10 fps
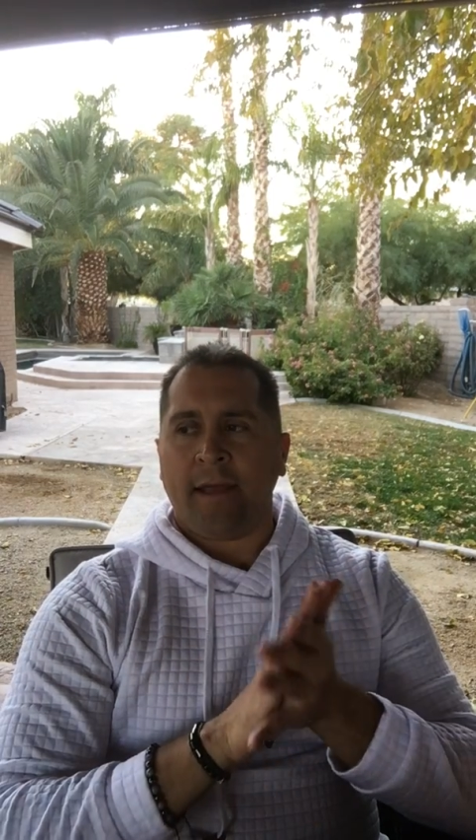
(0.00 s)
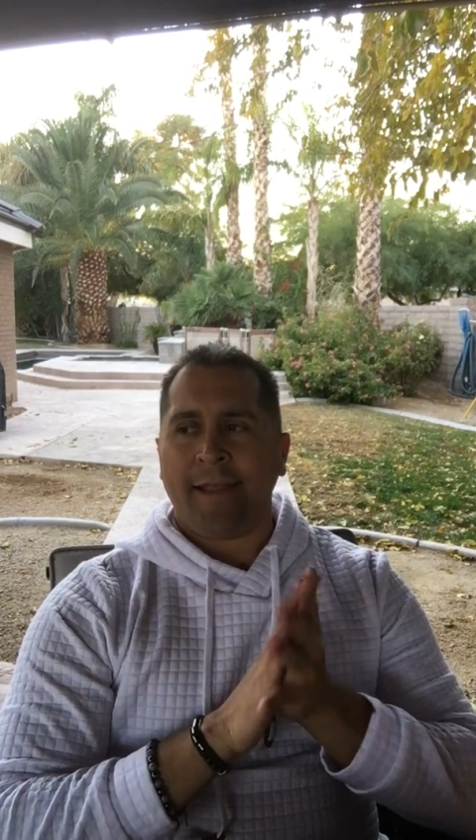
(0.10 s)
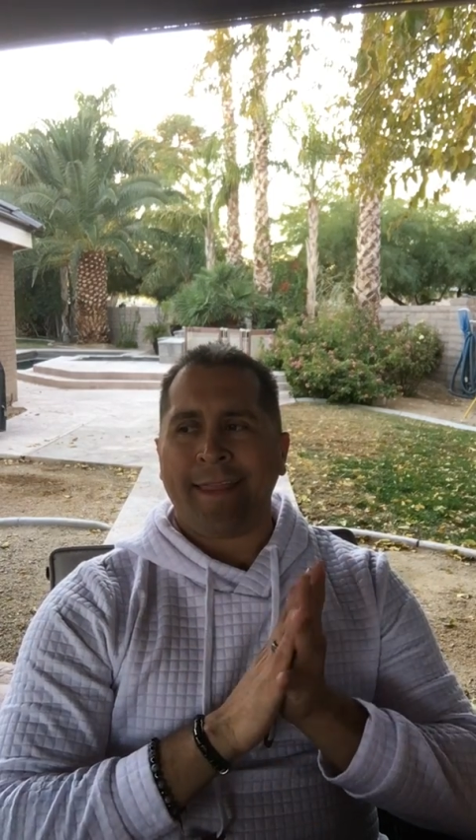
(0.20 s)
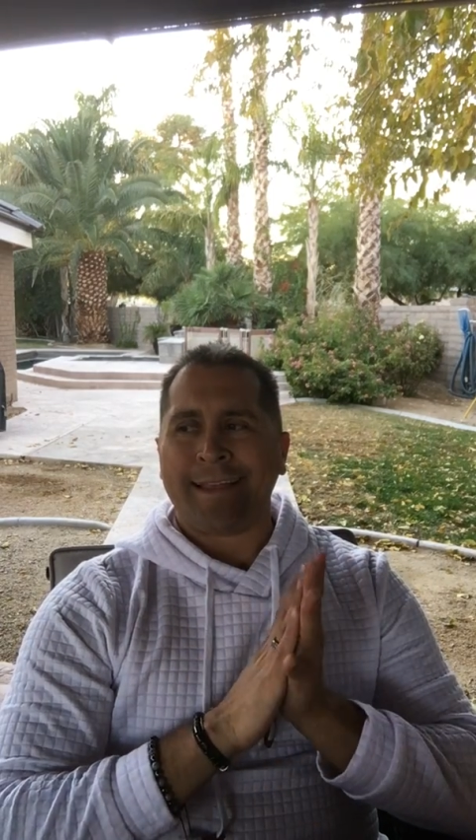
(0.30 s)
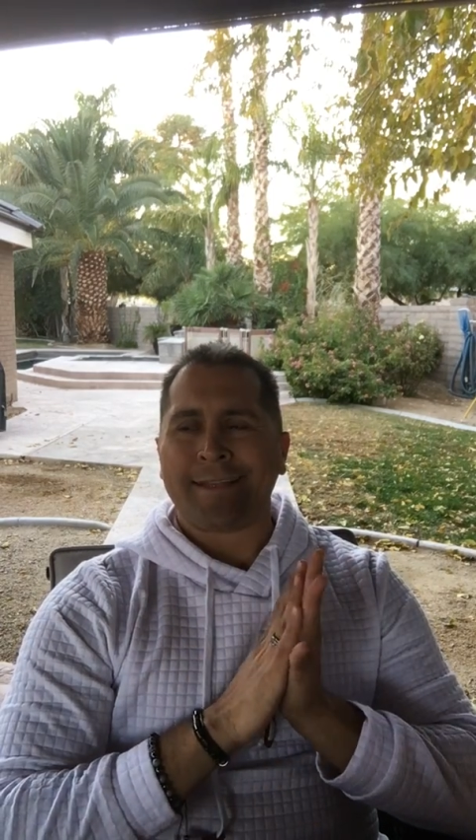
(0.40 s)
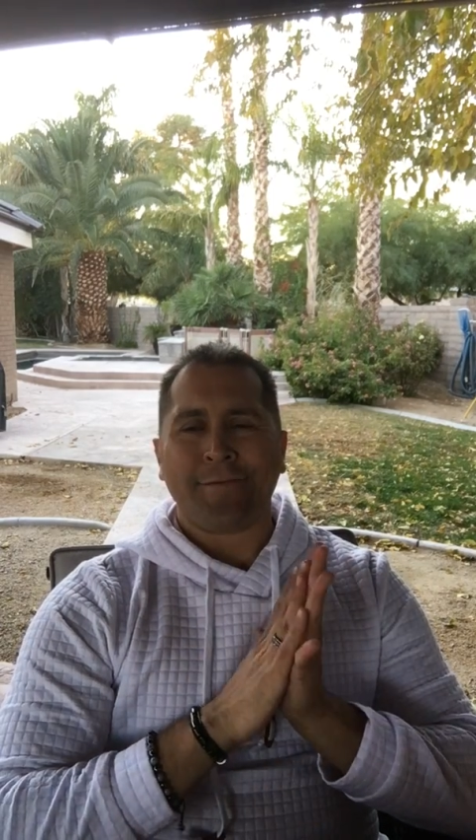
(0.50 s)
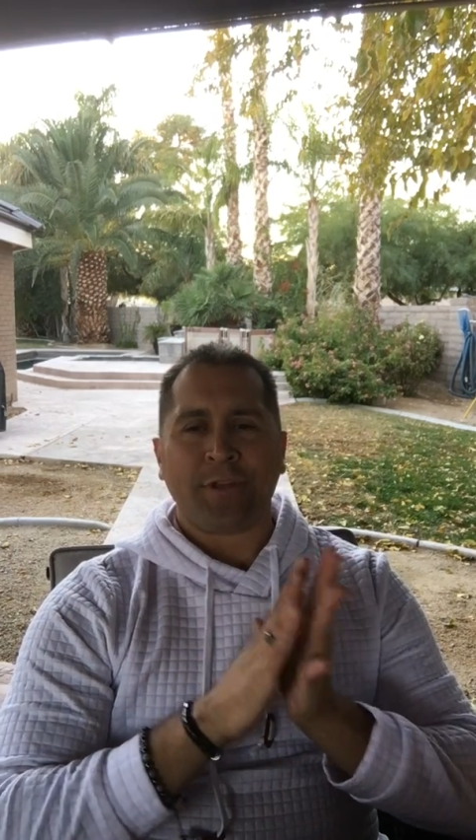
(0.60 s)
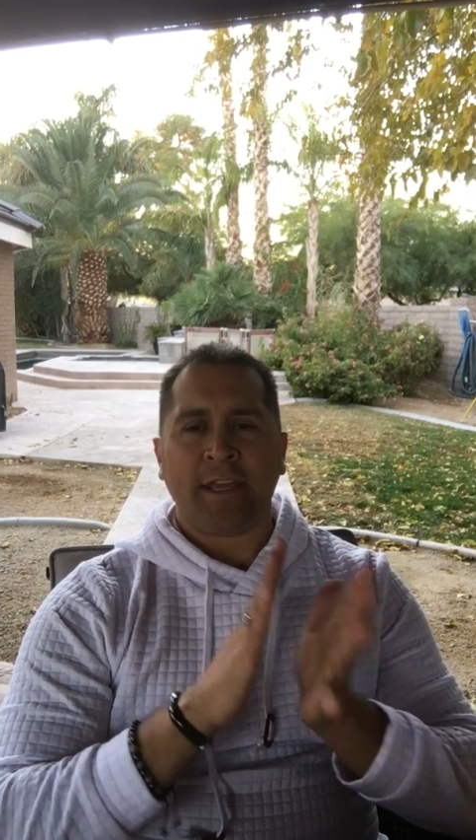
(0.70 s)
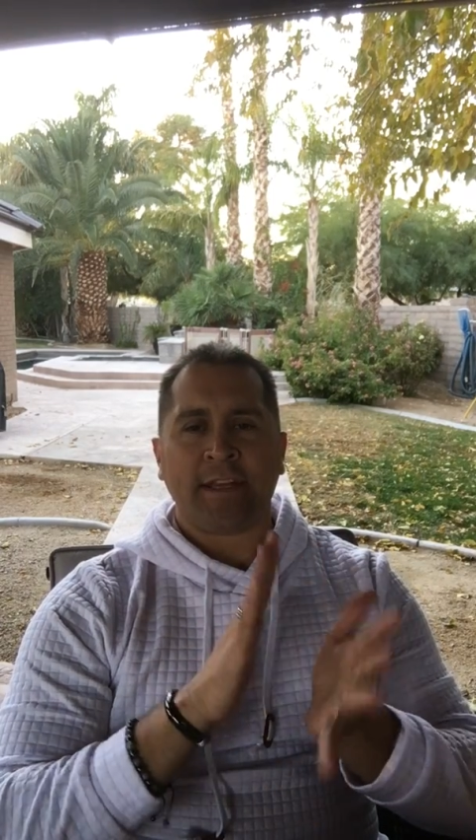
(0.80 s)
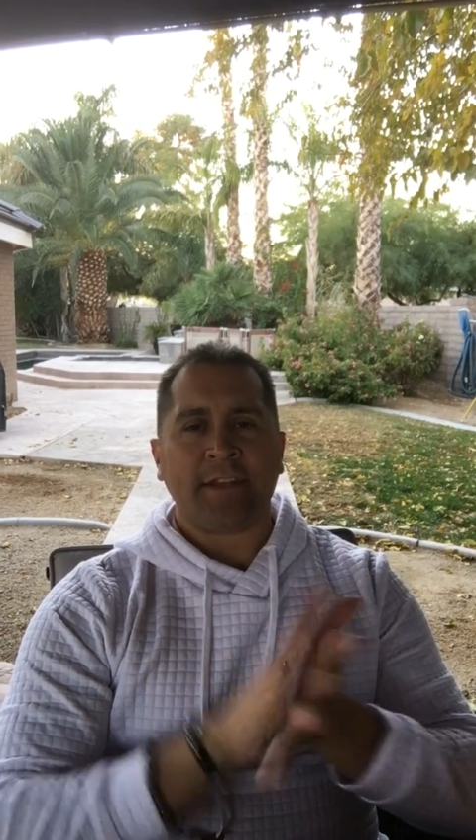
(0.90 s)
a lot of that stuff you
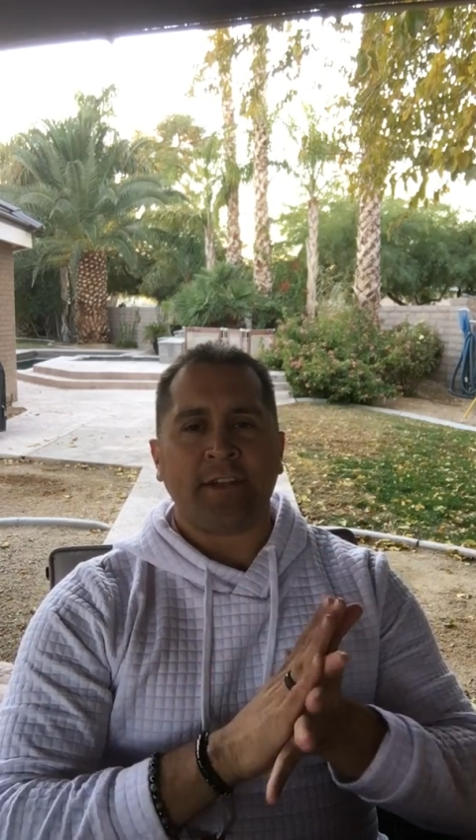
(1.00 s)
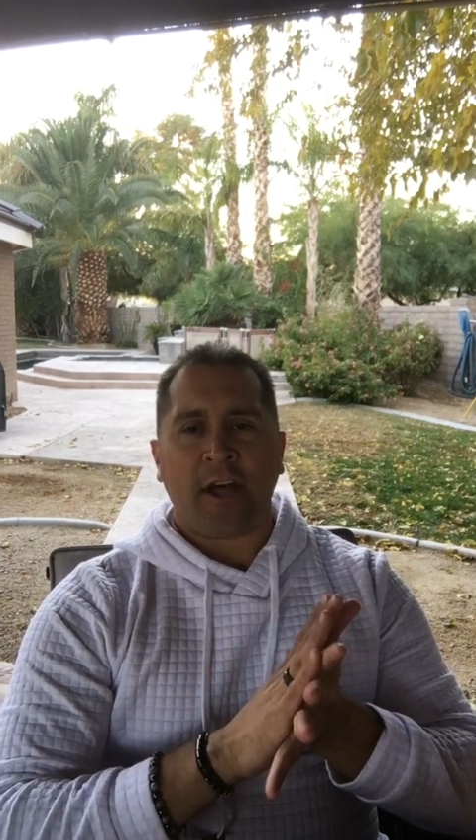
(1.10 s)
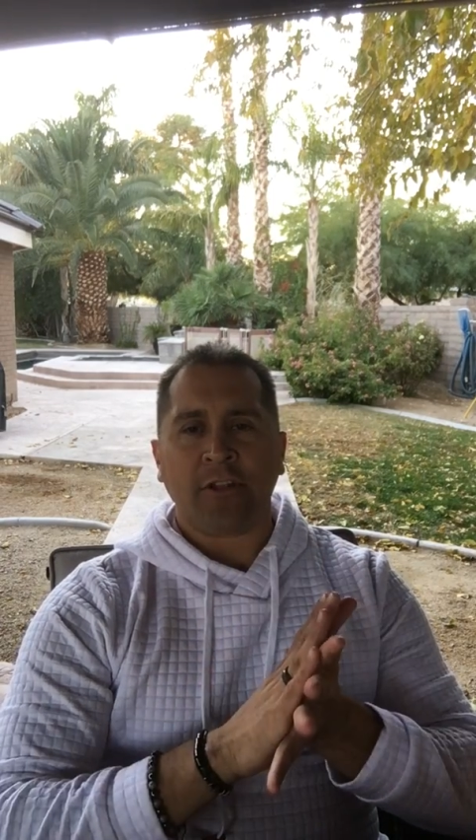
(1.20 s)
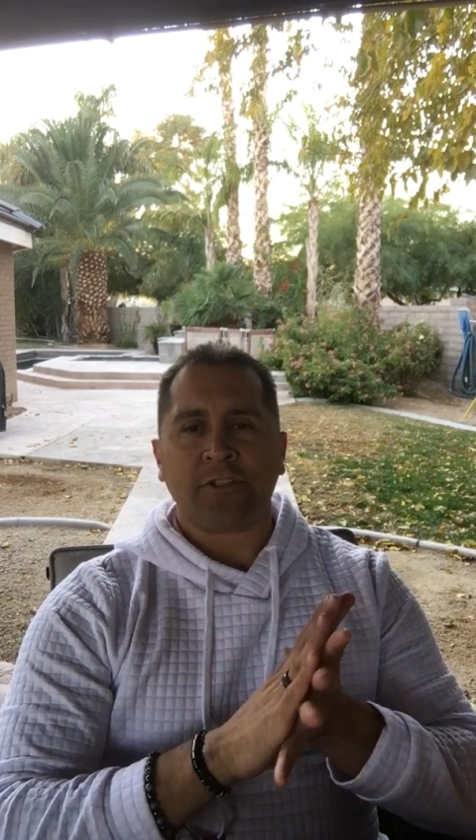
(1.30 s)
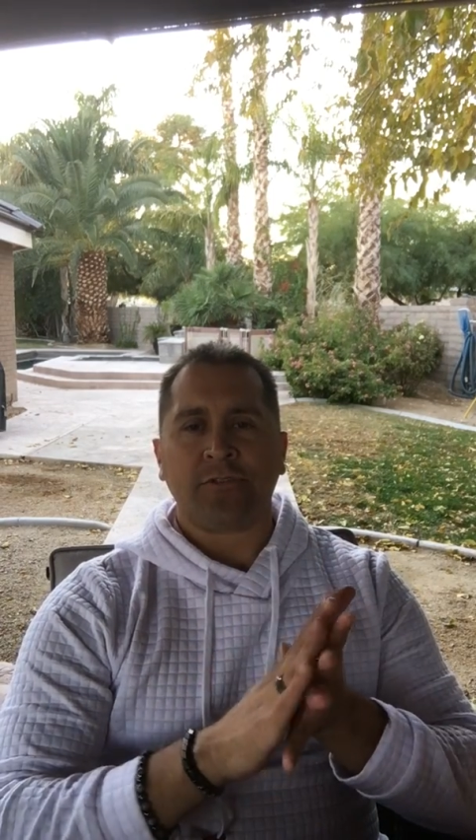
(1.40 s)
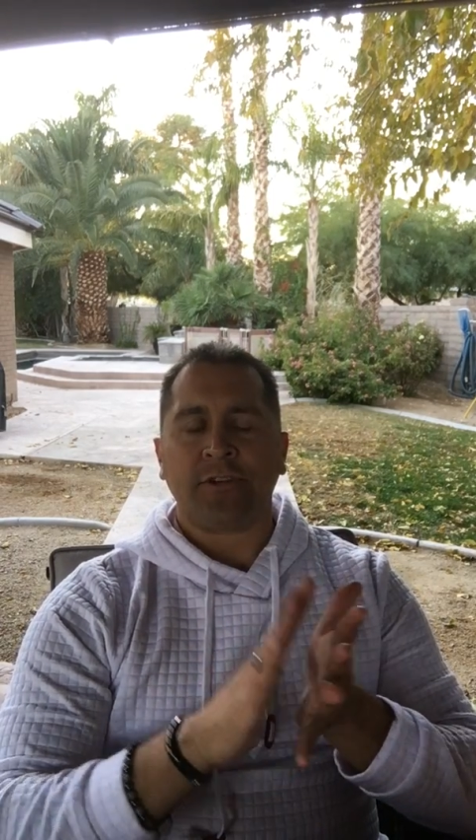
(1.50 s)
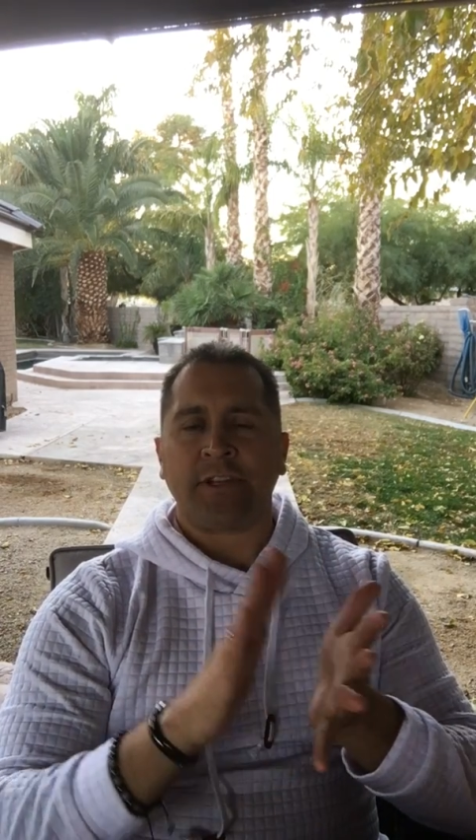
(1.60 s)
can get at the dollar store.